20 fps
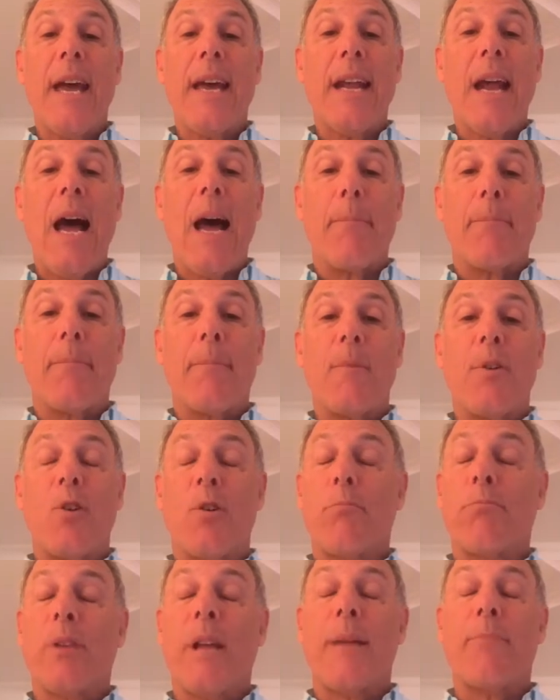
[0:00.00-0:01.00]
up,
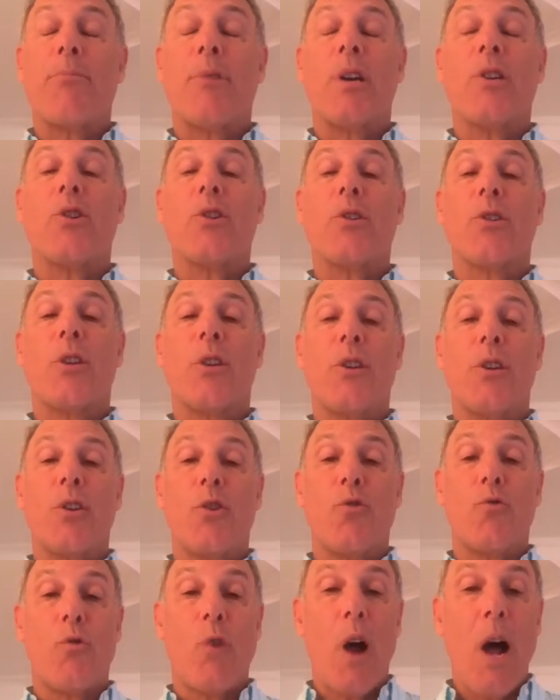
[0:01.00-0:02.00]
your blood pressure is going to
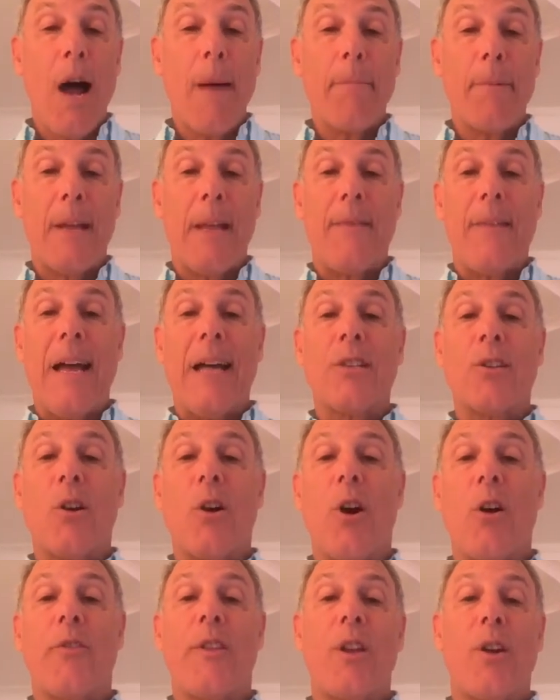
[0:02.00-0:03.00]
drop, and that's
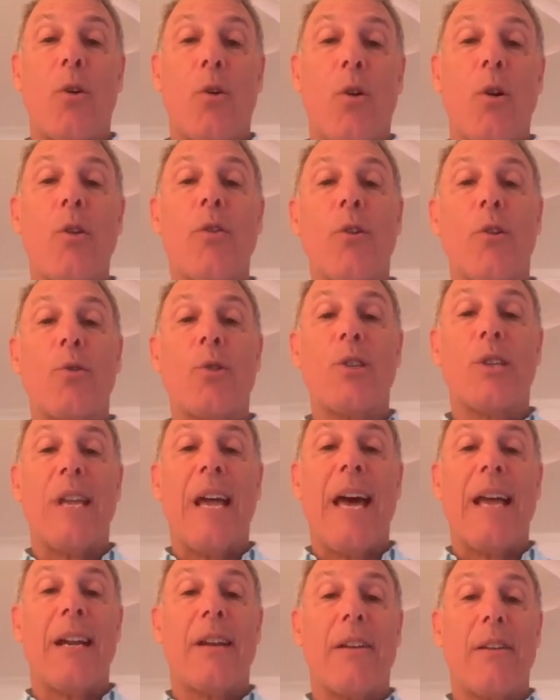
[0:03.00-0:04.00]
called the
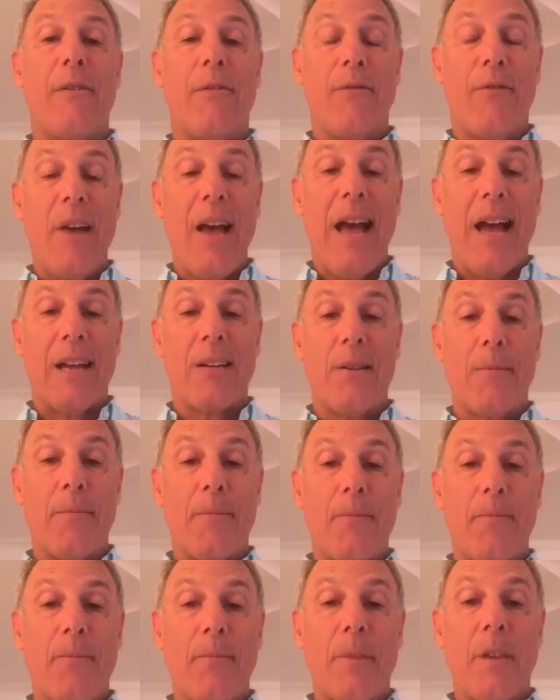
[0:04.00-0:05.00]
orthostatic effect.
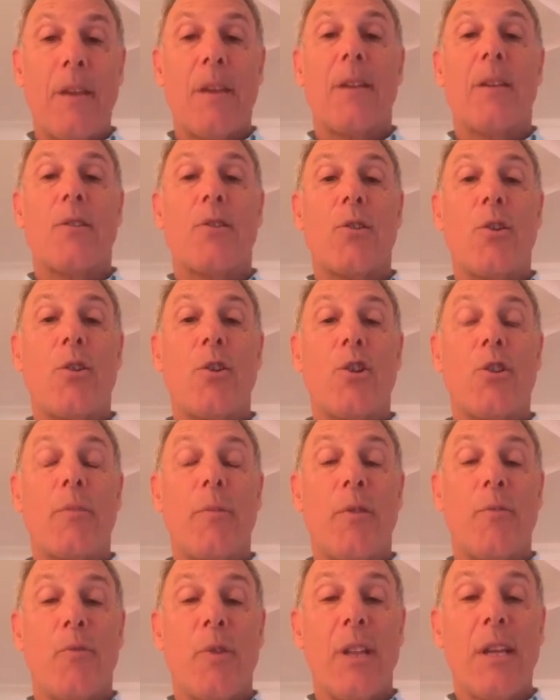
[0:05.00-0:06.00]
So you should
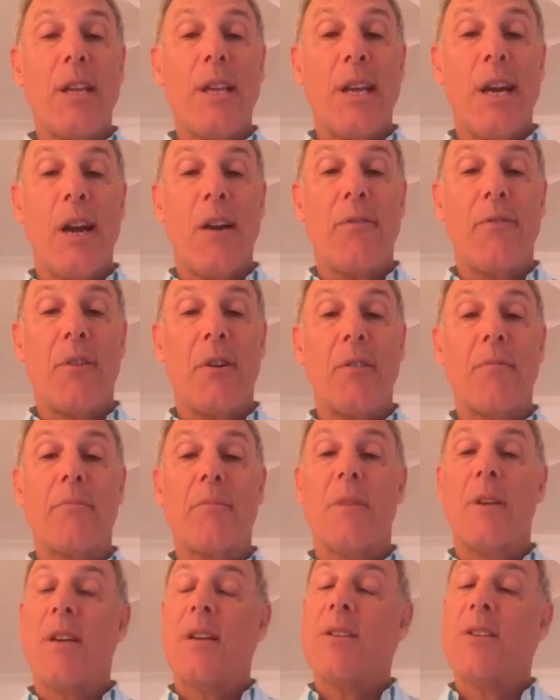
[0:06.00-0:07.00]
be really careful.
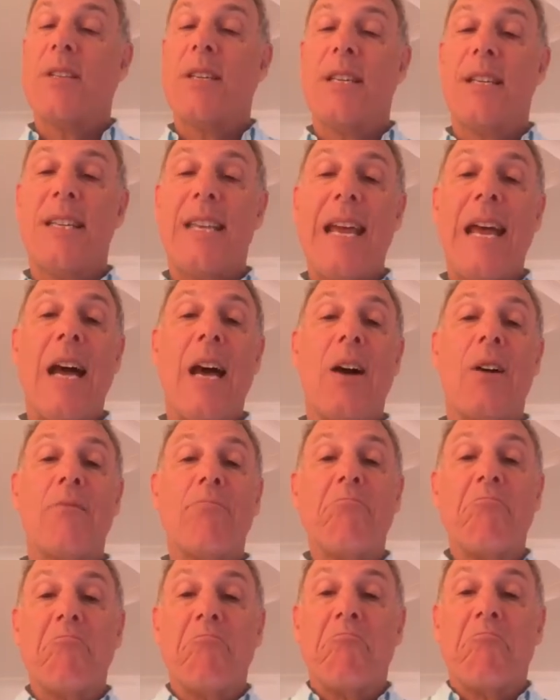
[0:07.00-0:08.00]
Sit
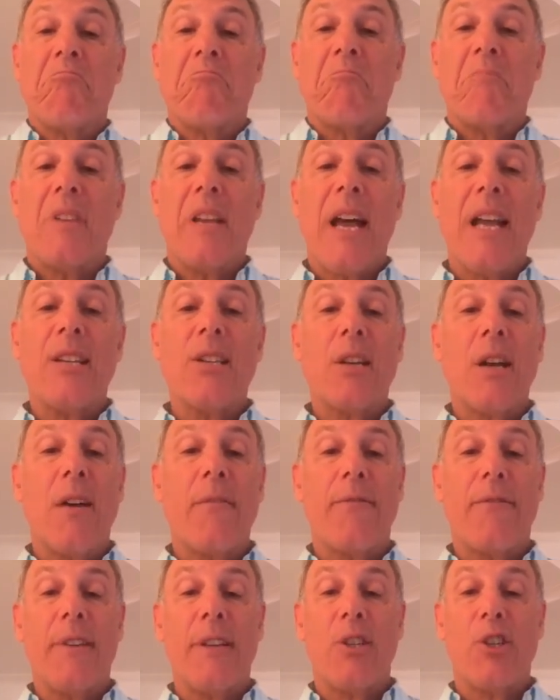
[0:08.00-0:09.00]
down, nice
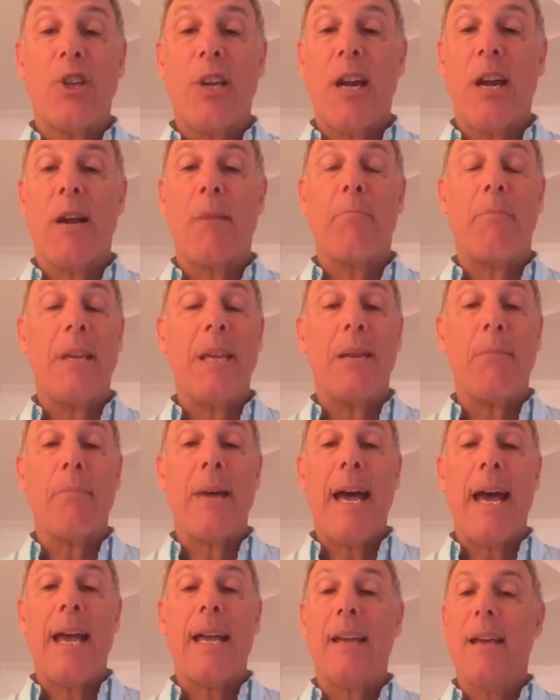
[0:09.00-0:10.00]
comfy chair,
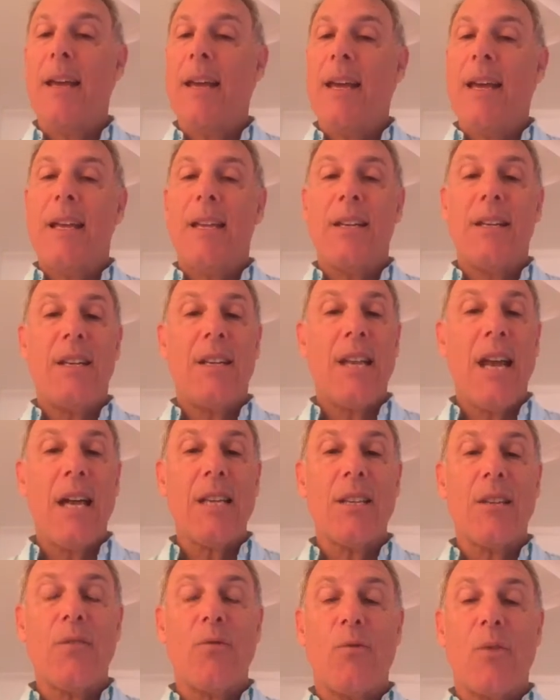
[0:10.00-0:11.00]
beanbag,
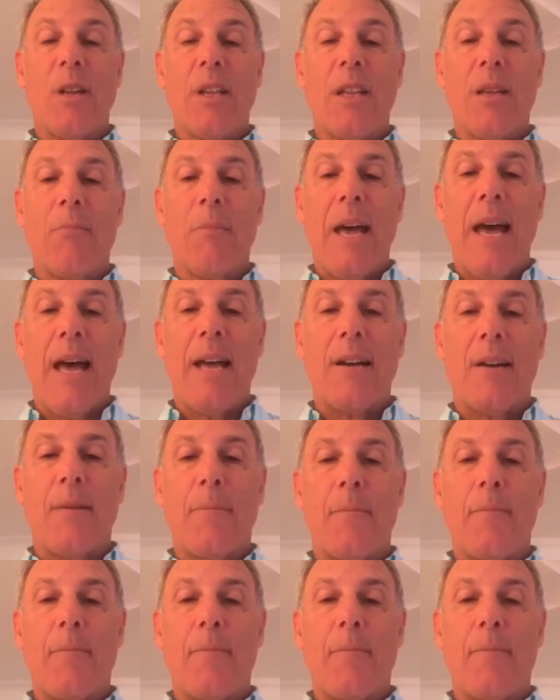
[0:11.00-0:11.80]
doesn't really matter.